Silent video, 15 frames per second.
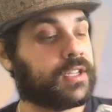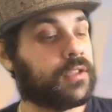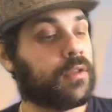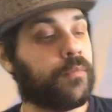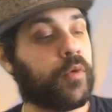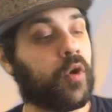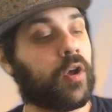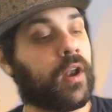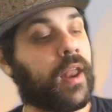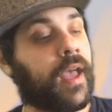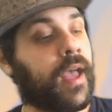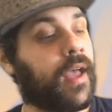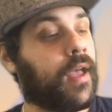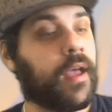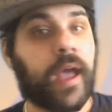The booklet,
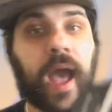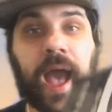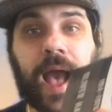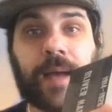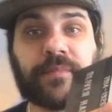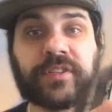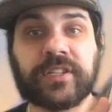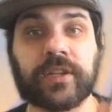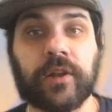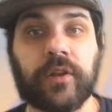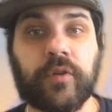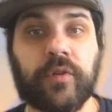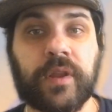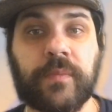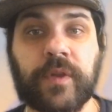
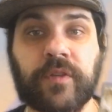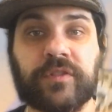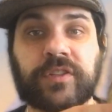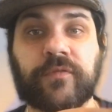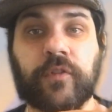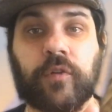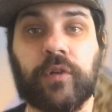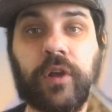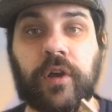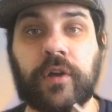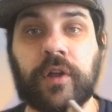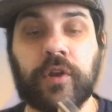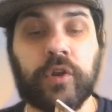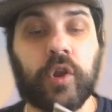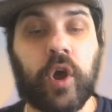absolutely beautiful. Look,
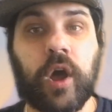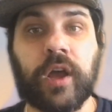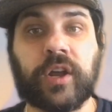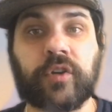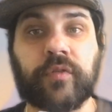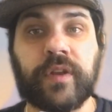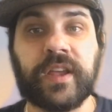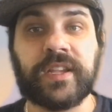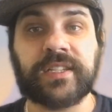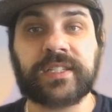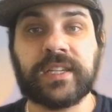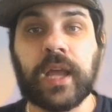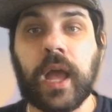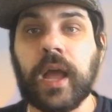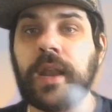not a crease,
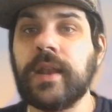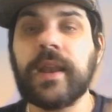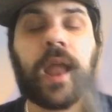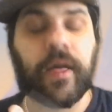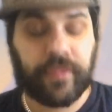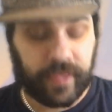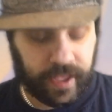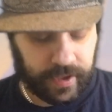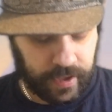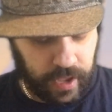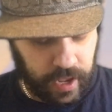nothing